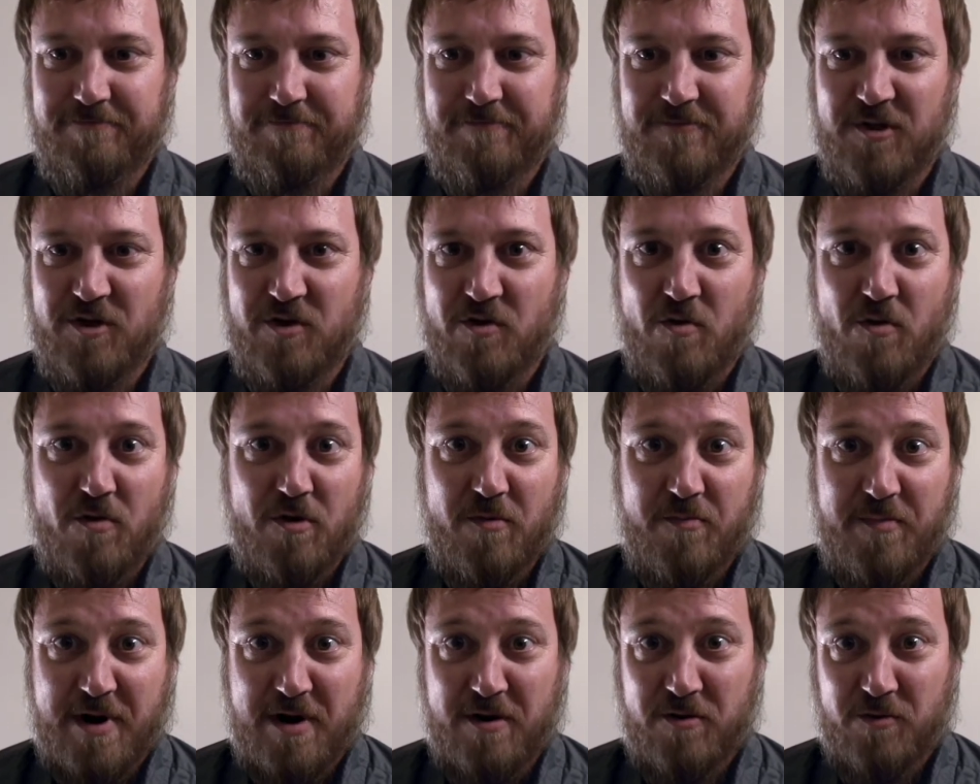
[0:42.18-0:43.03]
A
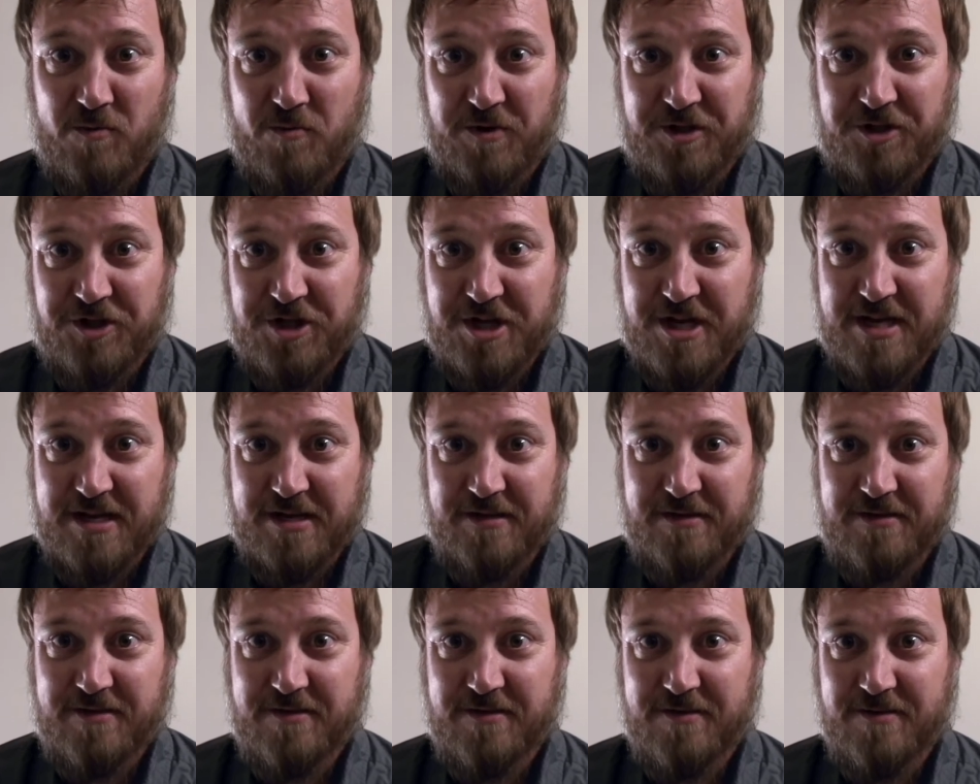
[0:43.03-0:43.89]
quarter pounder with
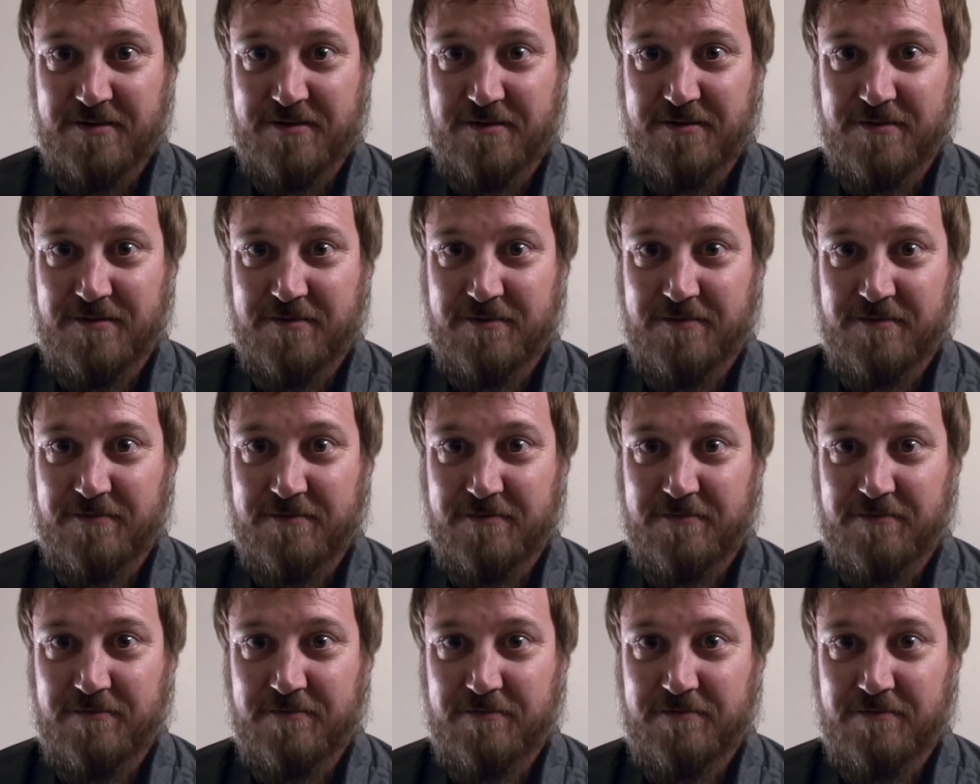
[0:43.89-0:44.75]
cheese.
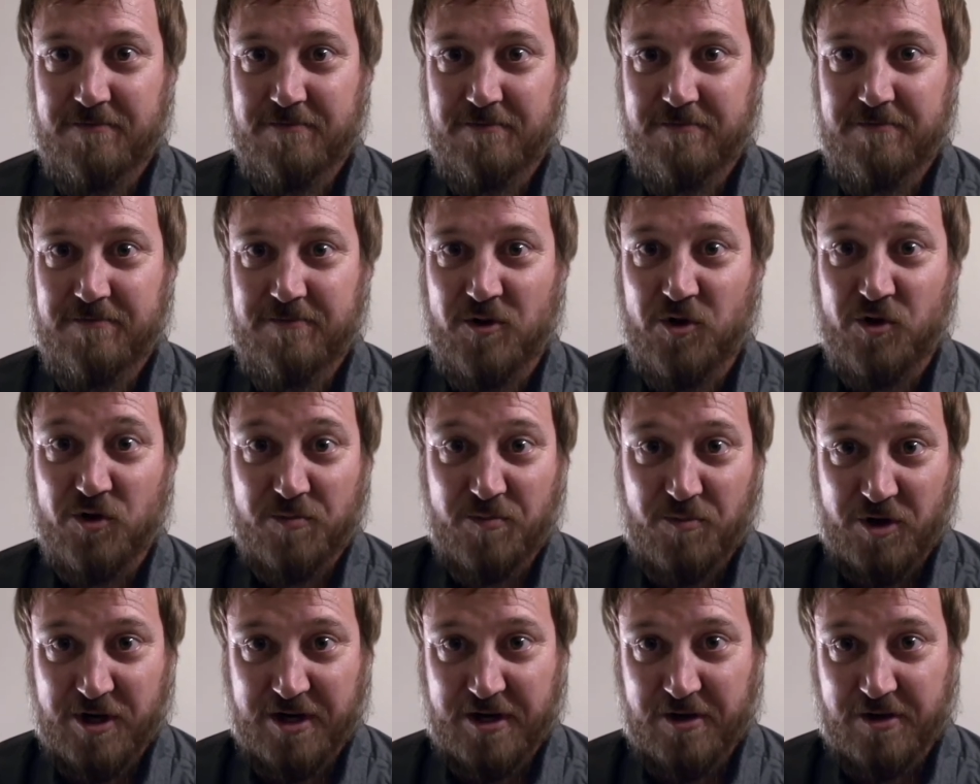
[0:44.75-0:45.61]
Those are
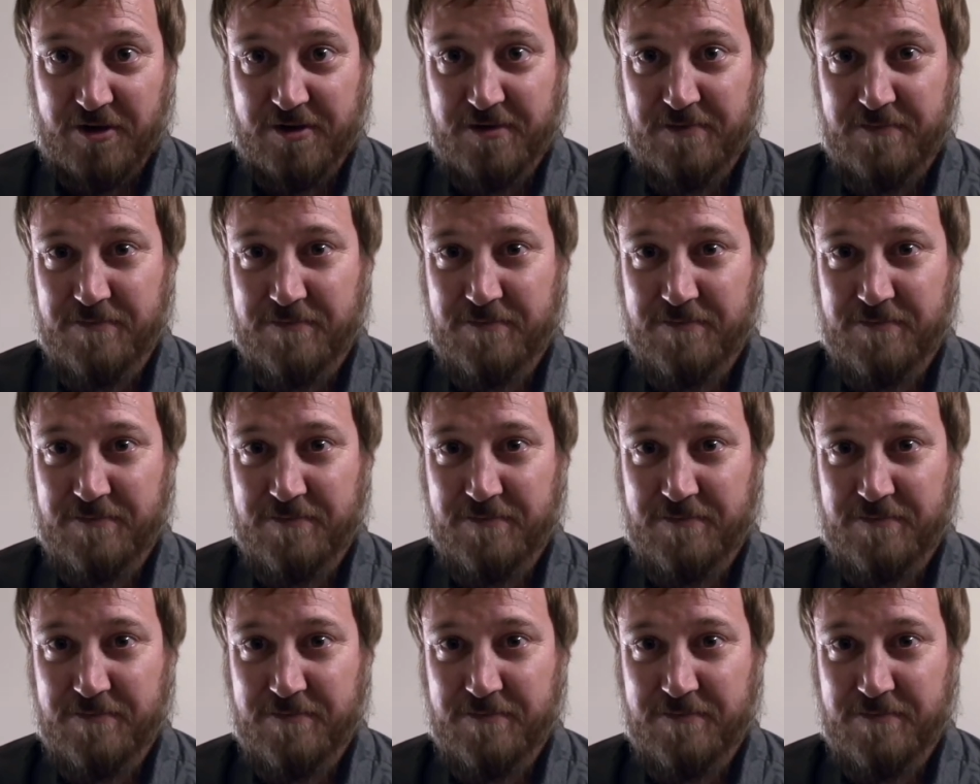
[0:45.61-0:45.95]
pretty good.